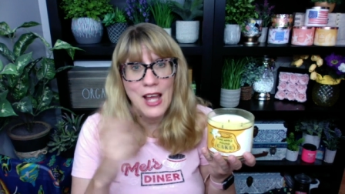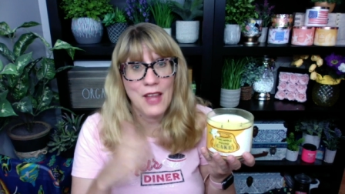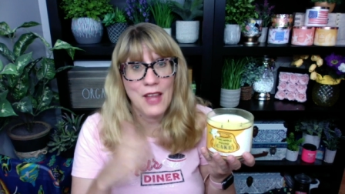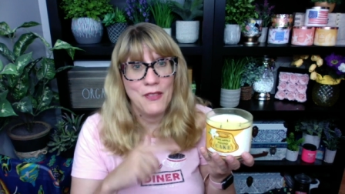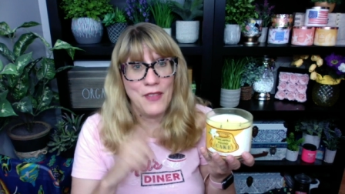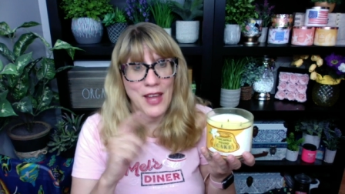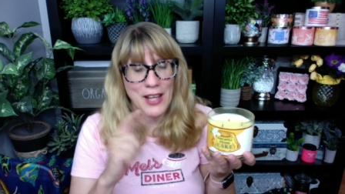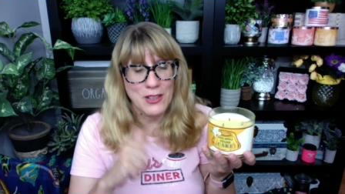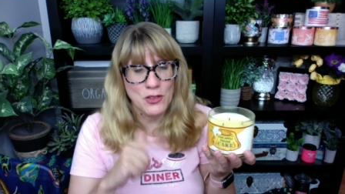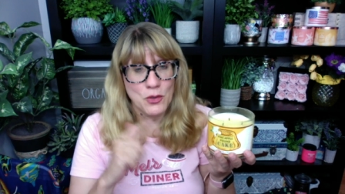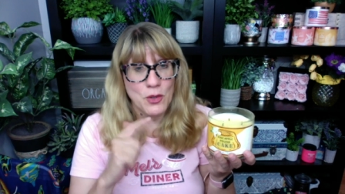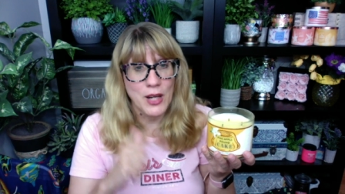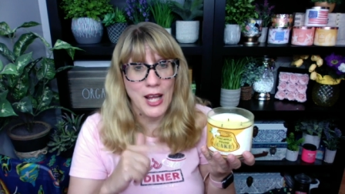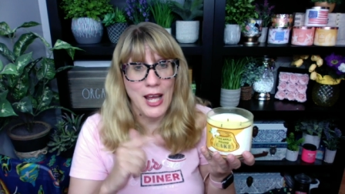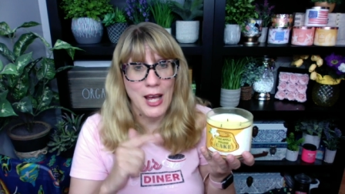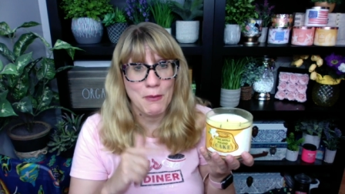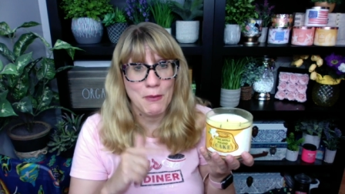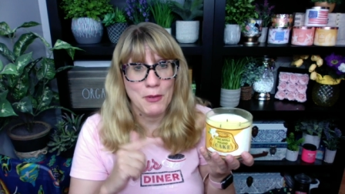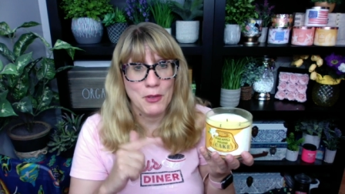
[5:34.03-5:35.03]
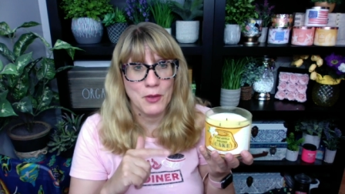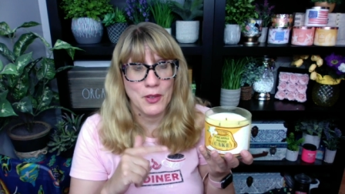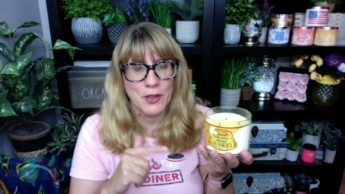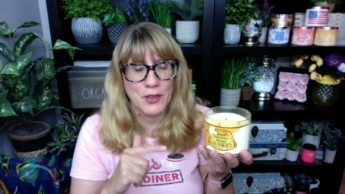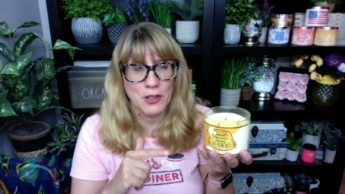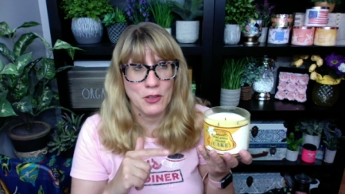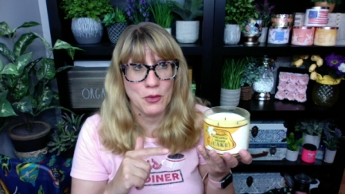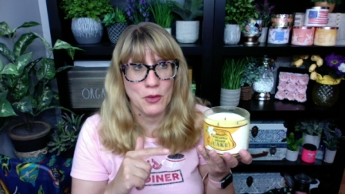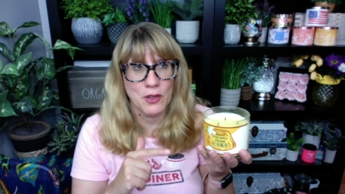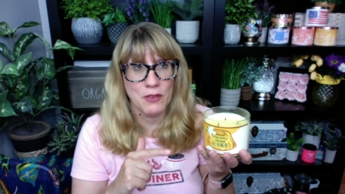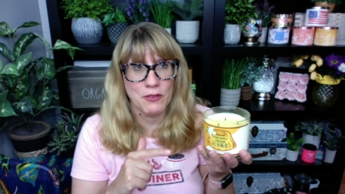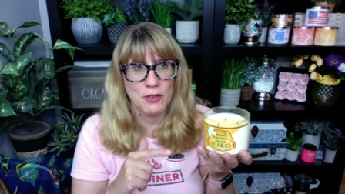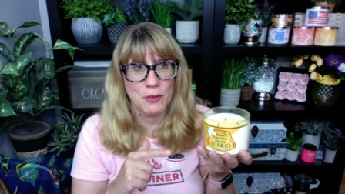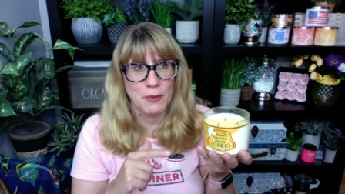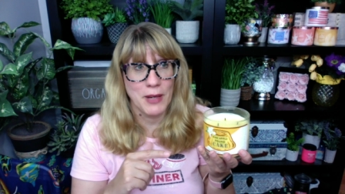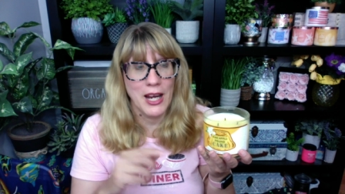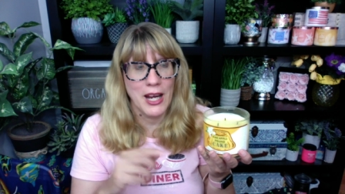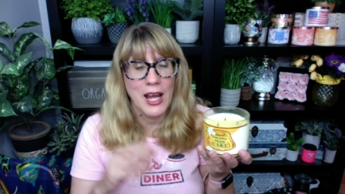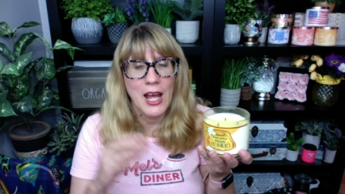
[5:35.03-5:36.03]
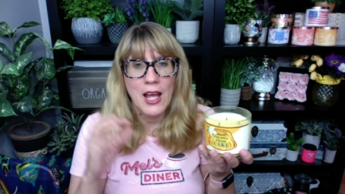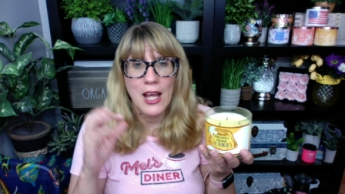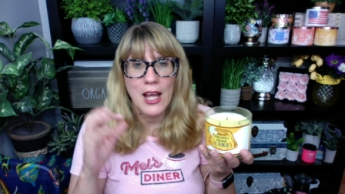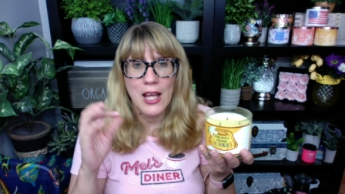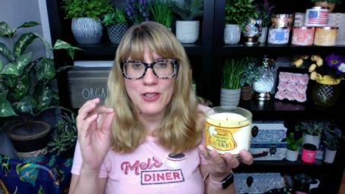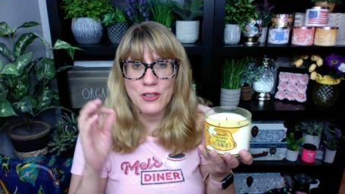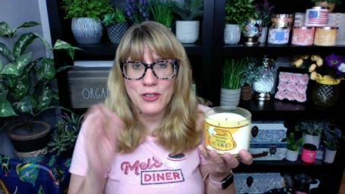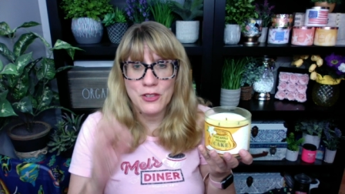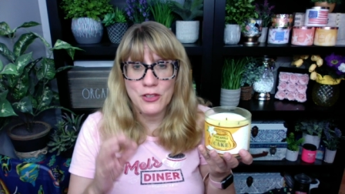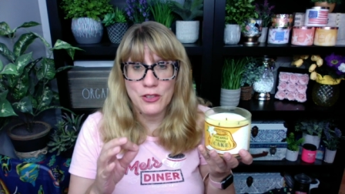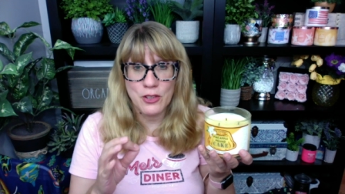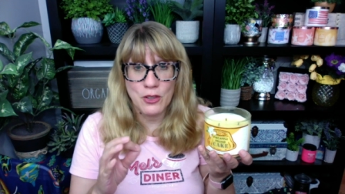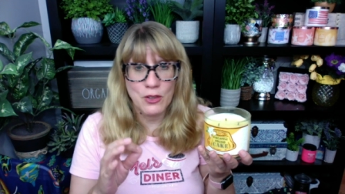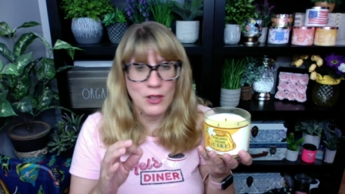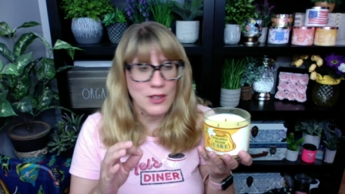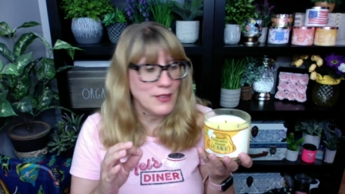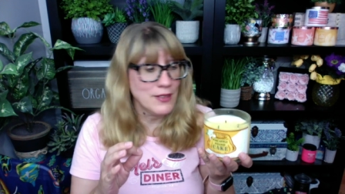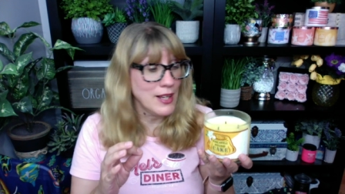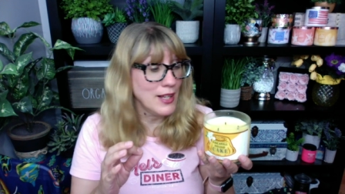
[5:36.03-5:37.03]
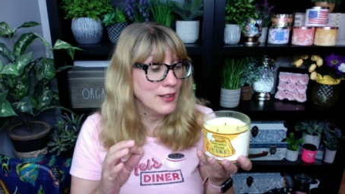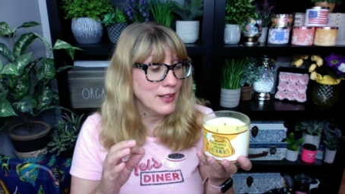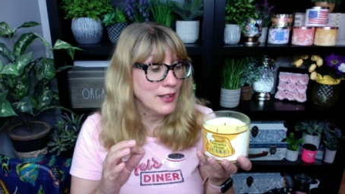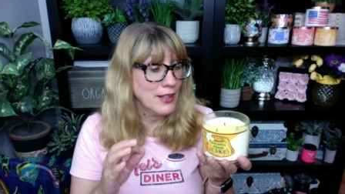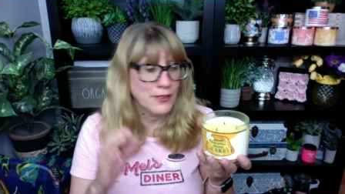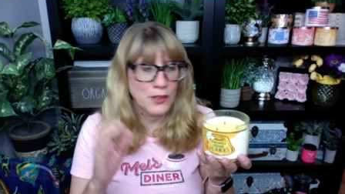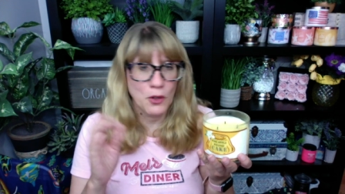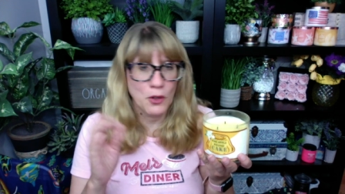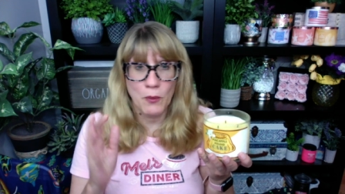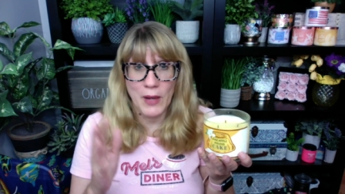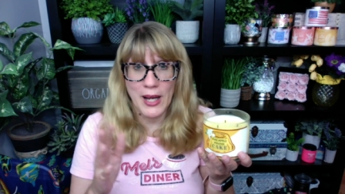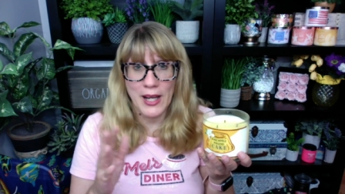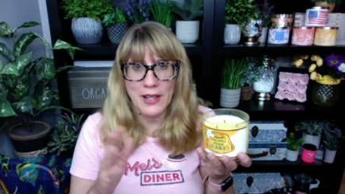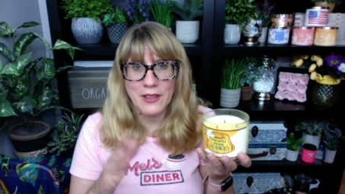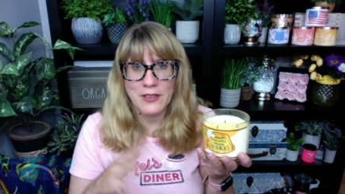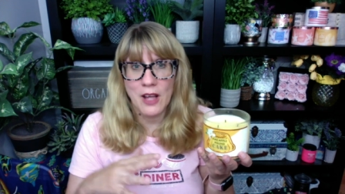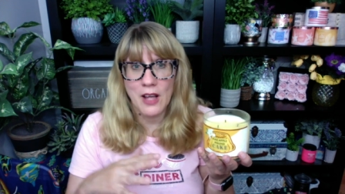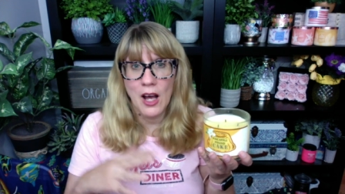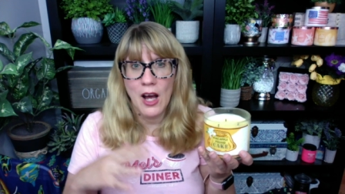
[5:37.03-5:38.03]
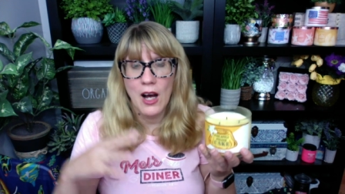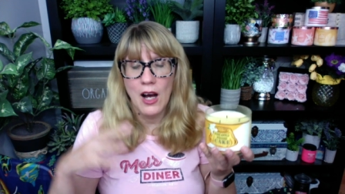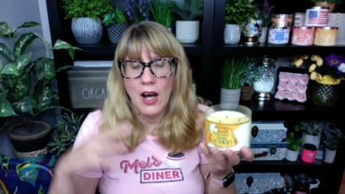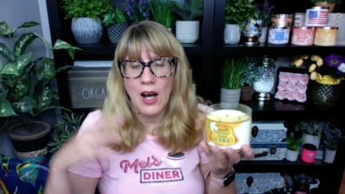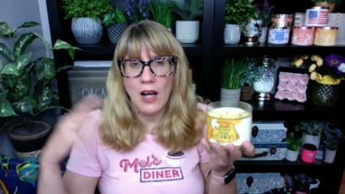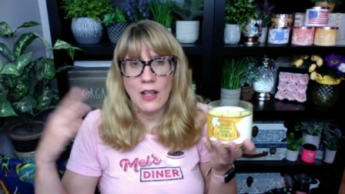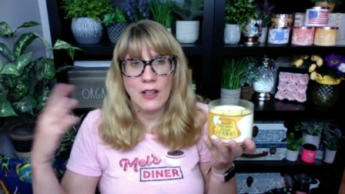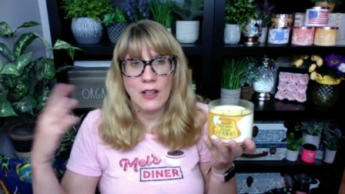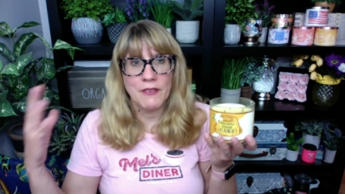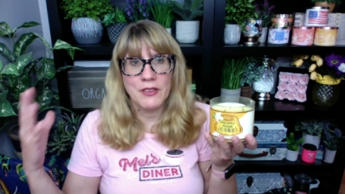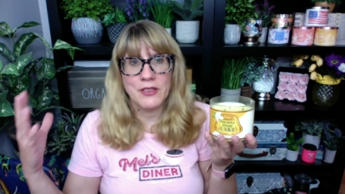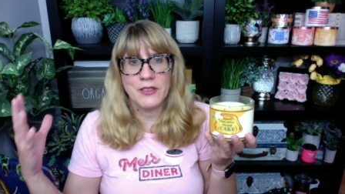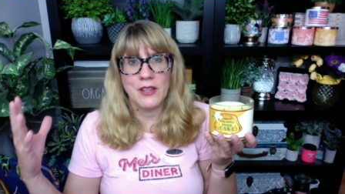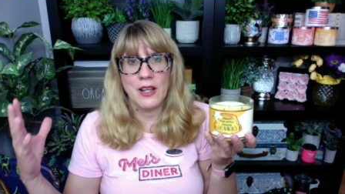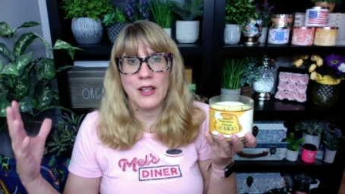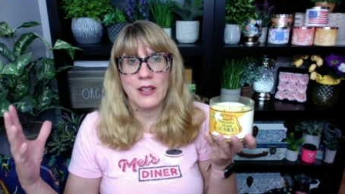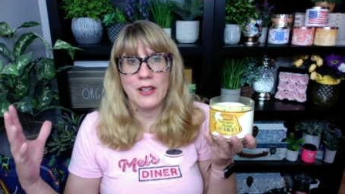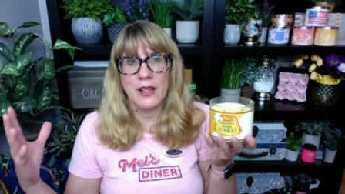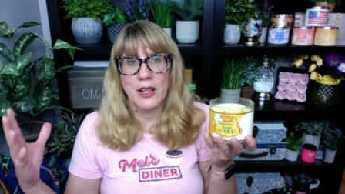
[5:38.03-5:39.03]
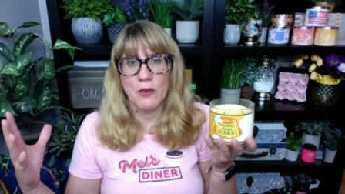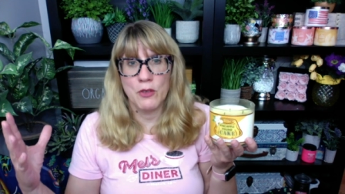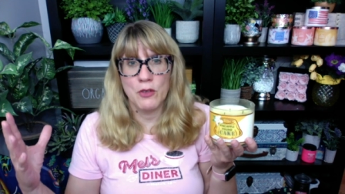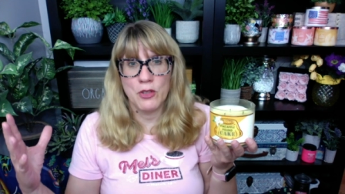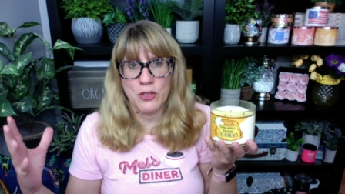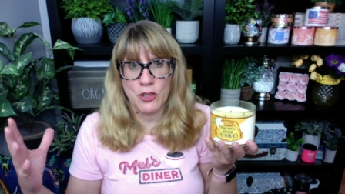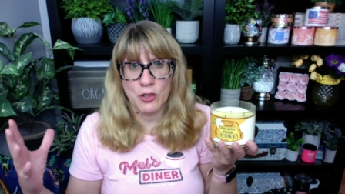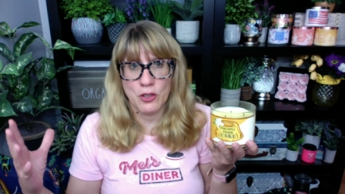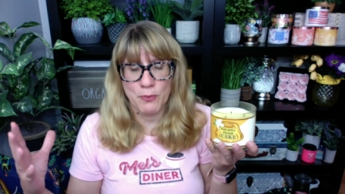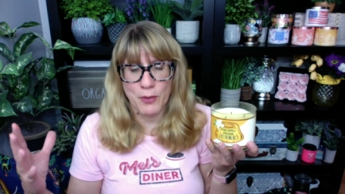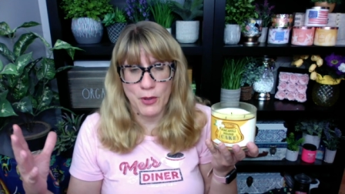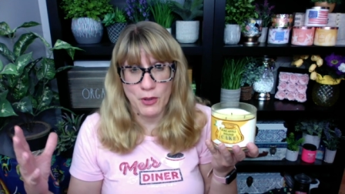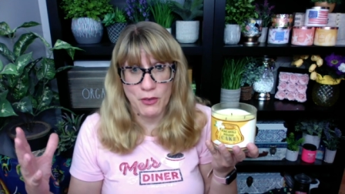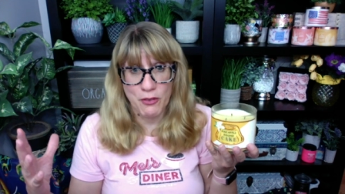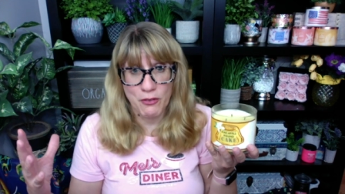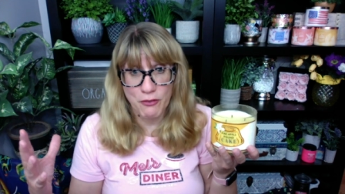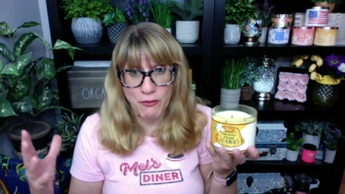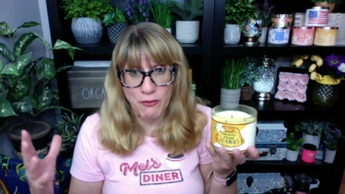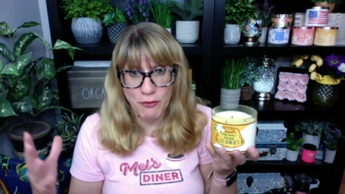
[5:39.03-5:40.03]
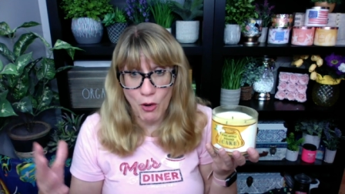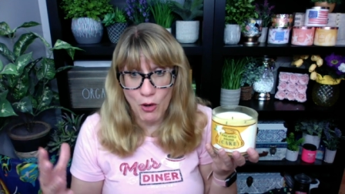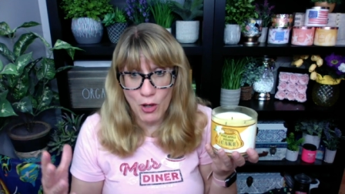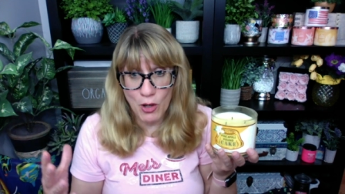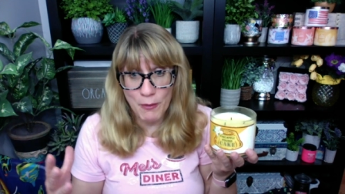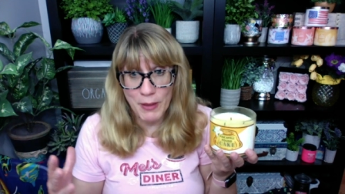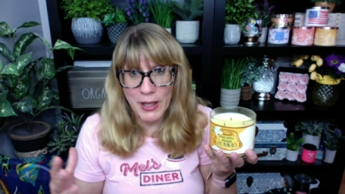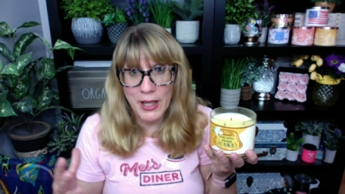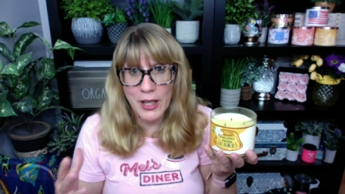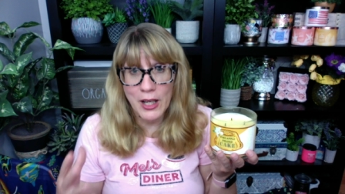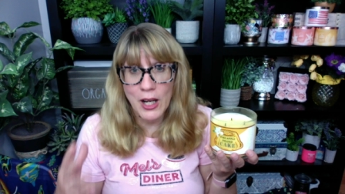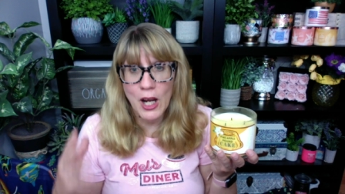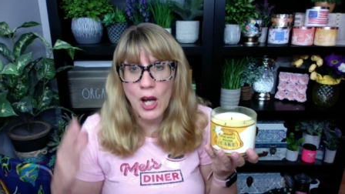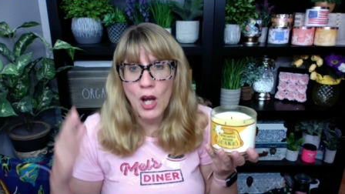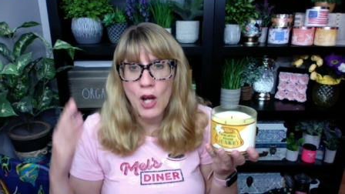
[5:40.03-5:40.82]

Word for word: That's what happened with this one for me. As soon as I lit the wicks, all of a sudden, it was just performing